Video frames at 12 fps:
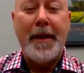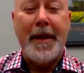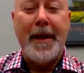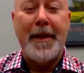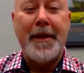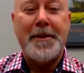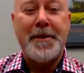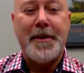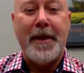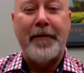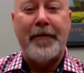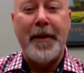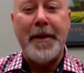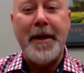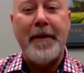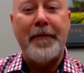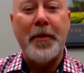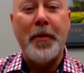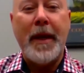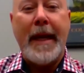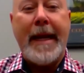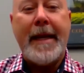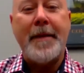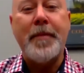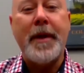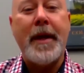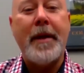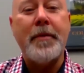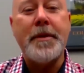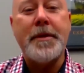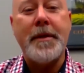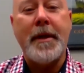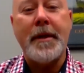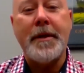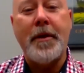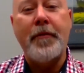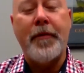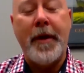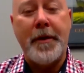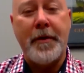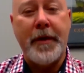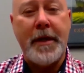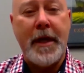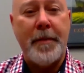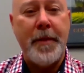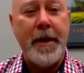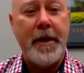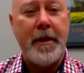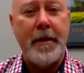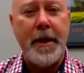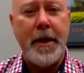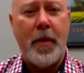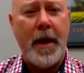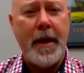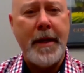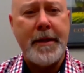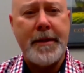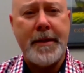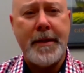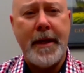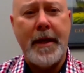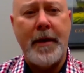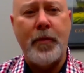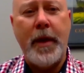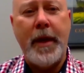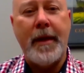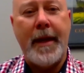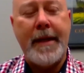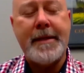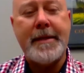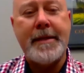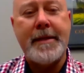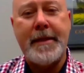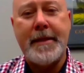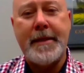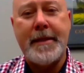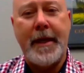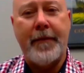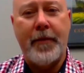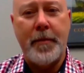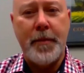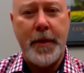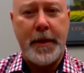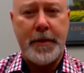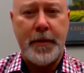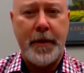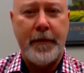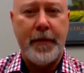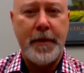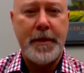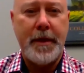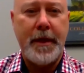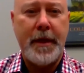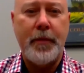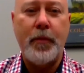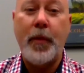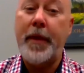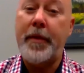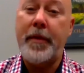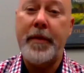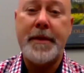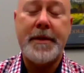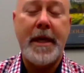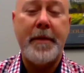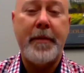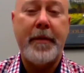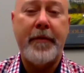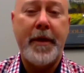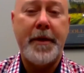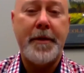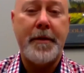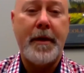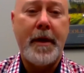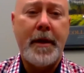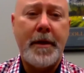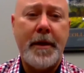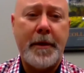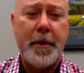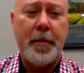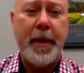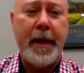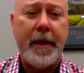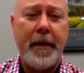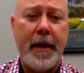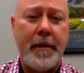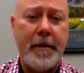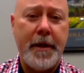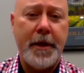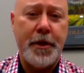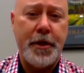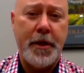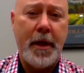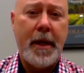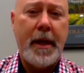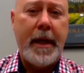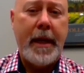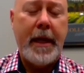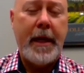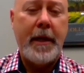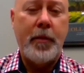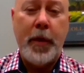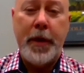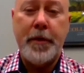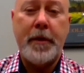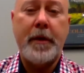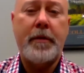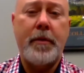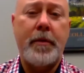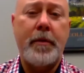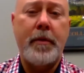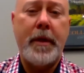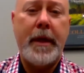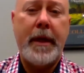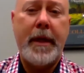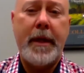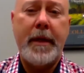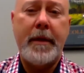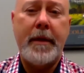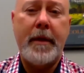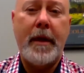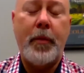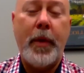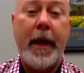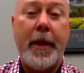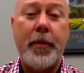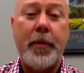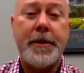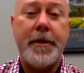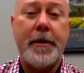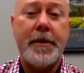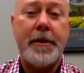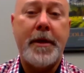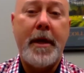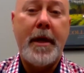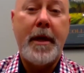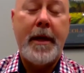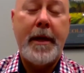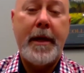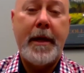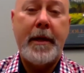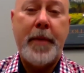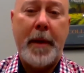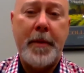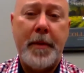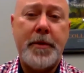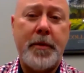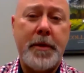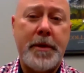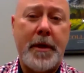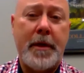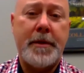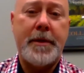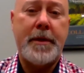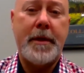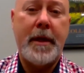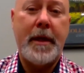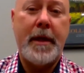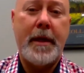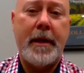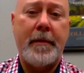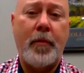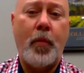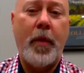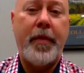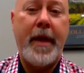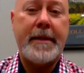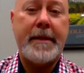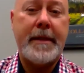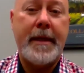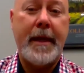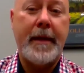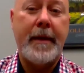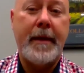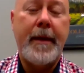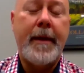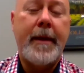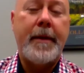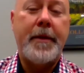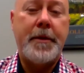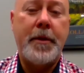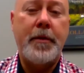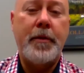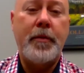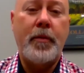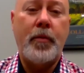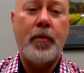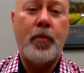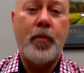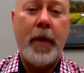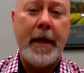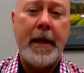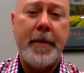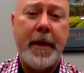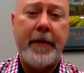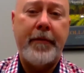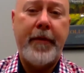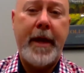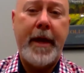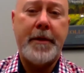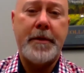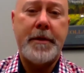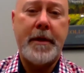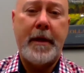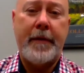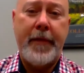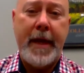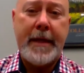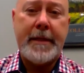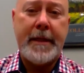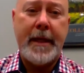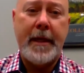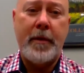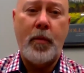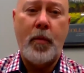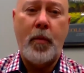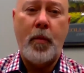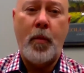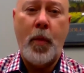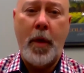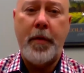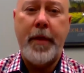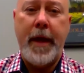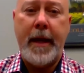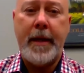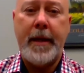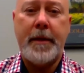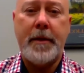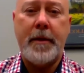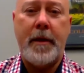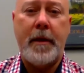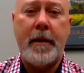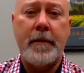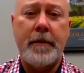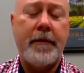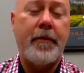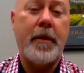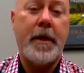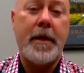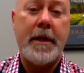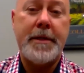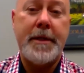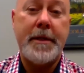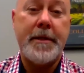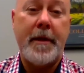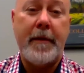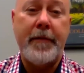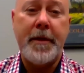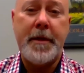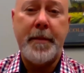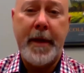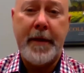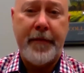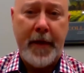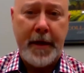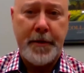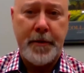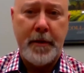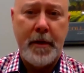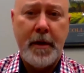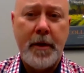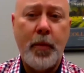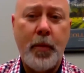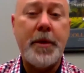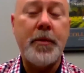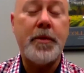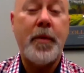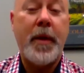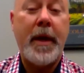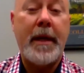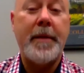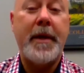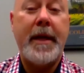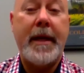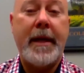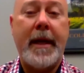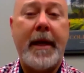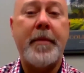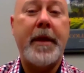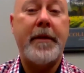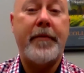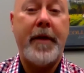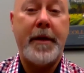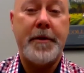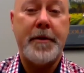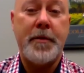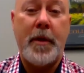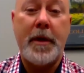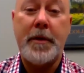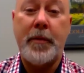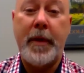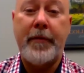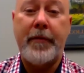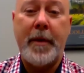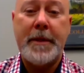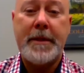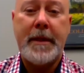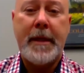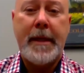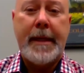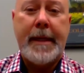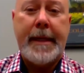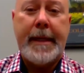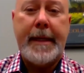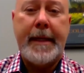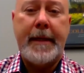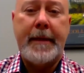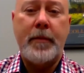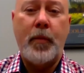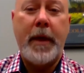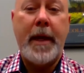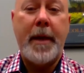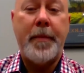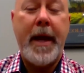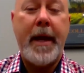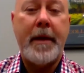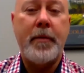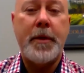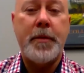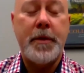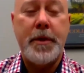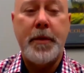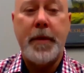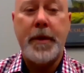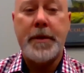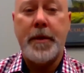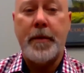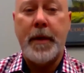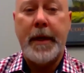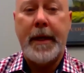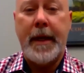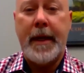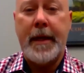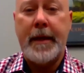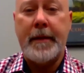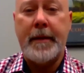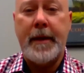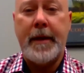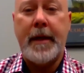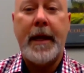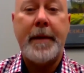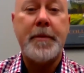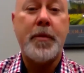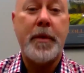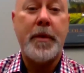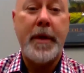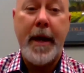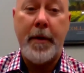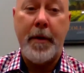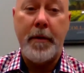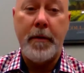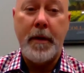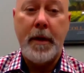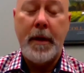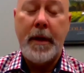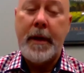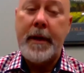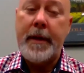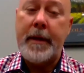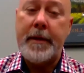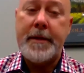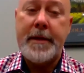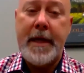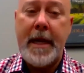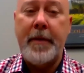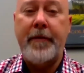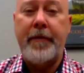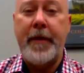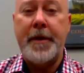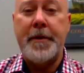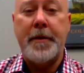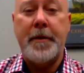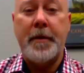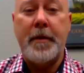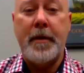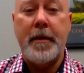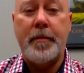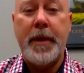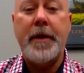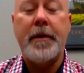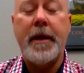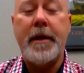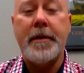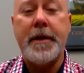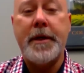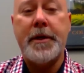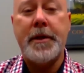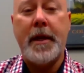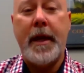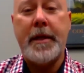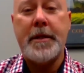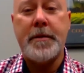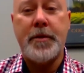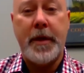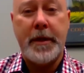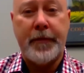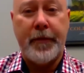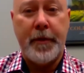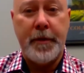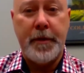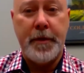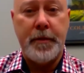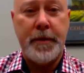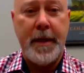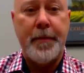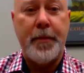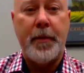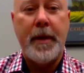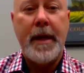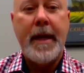again, it's Philadelphia related, but I was co-founder of a company called Equalix, and we licensed this skin from Drexel University with the same inventor, Dr. Peter Lelkish. And we took it through, and we had research and published results with that skin. The two rate limiting factors of that skin were that it called for a caustic solvent to manufacture, which rate limiting, and manufacturers walked away from us. And we got a patent which was US only, and the claims were narrow. Now the same inventor, Peter Lelkish, has transferred to Temple,